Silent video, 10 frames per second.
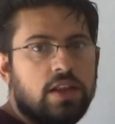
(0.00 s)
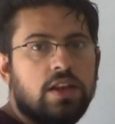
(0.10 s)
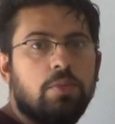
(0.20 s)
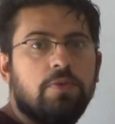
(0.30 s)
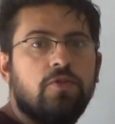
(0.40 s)

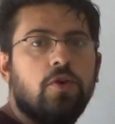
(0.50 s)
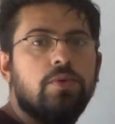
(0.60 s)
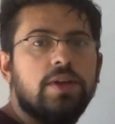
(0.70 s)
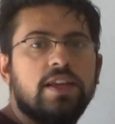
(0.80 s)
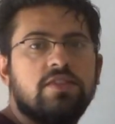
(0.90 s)
Now,
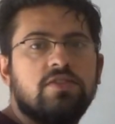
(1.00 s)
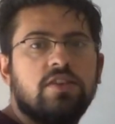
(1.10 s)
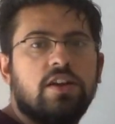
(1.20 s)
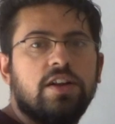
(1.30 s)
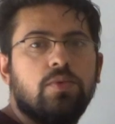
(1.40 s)
before we get
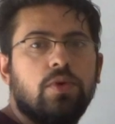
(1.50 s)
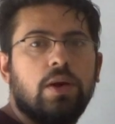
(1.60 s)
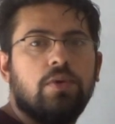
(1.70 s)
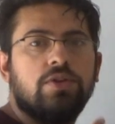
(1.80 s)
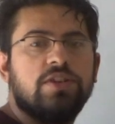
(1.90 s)
started, what
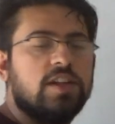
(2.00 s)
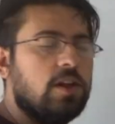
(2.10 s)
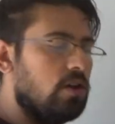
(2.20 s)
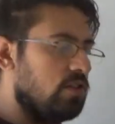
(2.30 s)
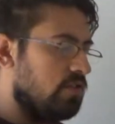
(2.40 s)
I want to tell
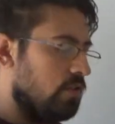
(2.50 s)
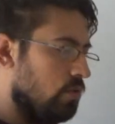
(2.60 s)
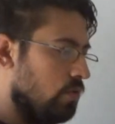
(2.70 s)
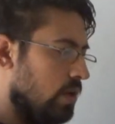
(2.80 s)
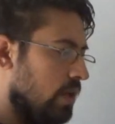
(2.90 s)
all of you
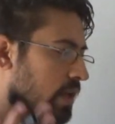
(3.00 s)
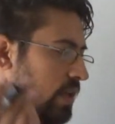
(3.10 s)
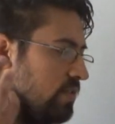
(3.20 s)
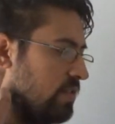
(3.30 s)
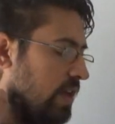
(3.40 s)

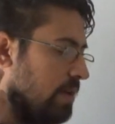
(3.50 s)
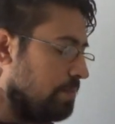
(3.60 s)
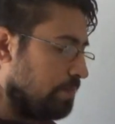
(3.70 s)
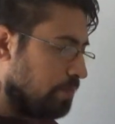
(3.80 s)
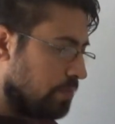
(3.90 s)
is
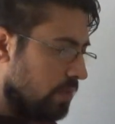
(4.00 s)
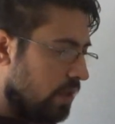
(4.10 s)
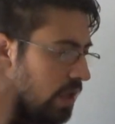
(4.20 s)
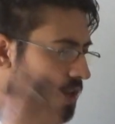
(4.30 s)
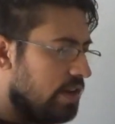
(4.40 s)
that
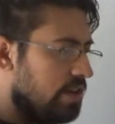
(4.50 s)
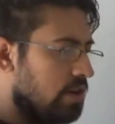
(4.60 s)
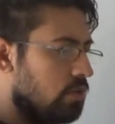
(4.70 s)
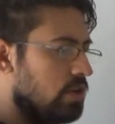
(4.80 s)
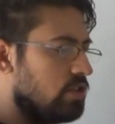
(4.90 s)

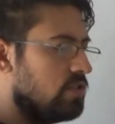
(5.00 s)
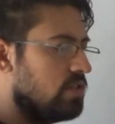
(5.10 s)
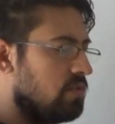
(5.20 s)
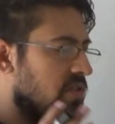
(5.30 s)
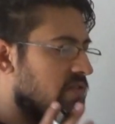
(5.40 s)
linear equations
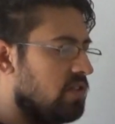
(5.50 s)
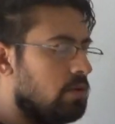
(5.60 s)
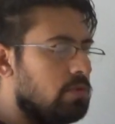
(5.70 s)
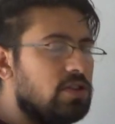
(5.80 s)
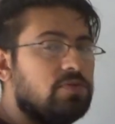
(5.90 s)
in one
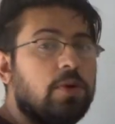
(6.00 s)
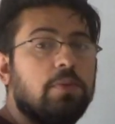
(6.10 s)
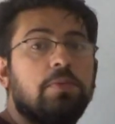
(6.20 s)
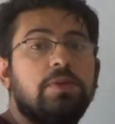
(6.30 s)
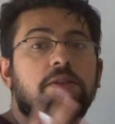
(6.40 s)
variable is
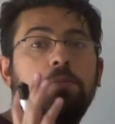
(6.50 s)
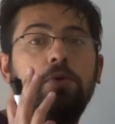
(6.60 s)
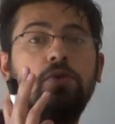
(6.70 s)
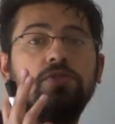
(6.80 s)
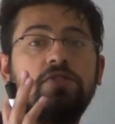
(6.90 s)
probably the
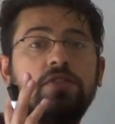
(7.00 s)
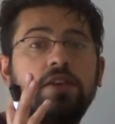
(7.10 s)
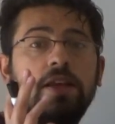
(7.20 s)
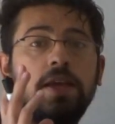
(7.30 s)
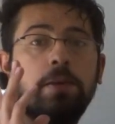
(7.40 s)
most
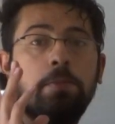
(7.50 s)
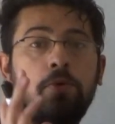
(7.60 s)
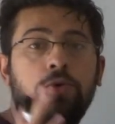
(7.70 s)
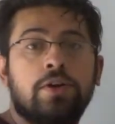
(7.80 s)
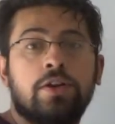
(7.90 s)

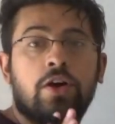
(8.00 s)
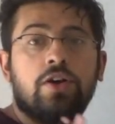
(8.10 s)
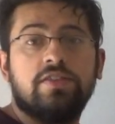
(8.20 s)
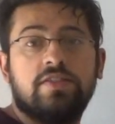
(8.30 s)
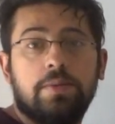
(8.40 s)
important
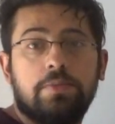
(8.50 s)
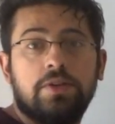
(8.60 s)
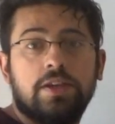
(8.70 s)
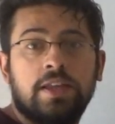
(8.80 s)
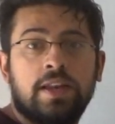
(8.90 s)

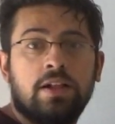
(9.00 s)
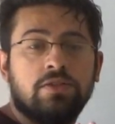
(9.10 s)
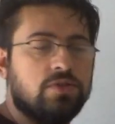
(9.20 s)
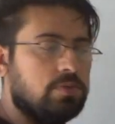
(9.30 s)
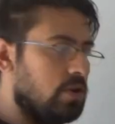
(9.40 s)
concept in
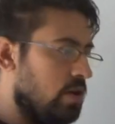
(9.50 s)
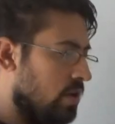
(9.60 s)
algebra.